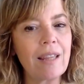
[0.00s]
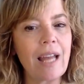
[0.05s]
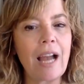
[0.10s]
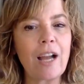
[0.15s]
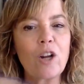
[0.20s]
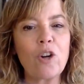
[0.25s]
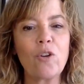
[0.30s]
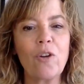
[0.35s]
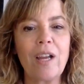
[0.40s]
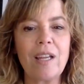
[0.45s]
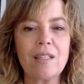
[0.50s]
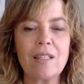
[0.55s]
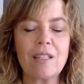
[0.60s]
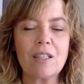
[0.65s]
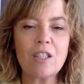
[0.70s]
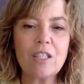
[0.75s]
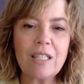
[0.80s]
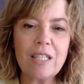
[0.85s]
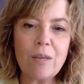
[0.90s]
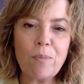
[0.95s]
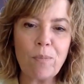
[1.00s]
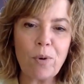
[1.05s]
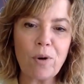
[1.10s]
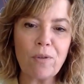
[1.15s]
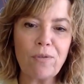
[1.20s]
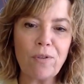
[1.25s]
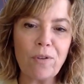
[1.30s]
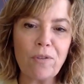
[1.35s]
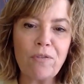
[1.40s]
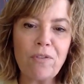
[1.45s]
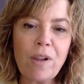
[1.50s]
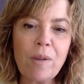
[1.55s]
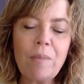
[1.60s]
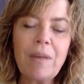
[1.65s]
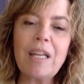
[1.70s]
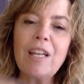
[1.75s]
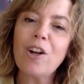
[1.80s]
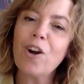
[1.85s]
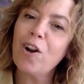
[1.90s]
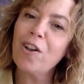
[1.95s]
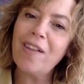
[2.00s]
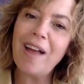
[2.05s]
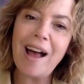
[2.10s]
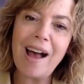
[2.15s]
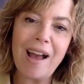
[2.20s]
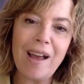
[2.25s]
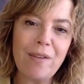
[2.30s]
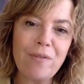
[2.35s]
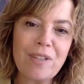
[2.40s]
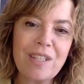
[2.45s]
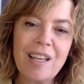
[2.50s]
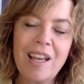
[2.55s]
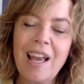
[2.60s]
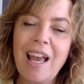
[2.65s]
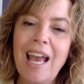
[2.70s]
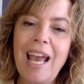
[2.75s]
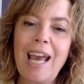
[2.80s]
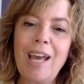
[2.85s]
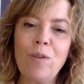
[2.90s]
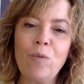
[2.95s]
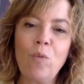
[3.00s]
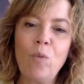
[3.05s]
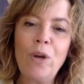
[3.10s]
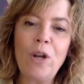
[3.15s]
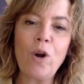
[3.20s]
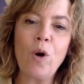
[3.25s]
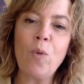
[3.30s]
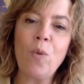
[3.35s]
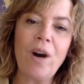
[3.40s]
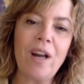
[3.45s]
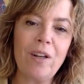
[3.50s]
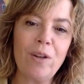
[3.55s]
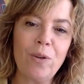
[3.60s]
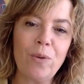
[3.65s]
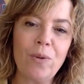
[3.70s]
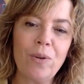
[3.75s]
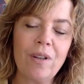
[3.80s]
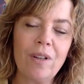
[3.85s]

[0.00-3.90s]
That creates deeper fulfillment in our lives, and we don't want to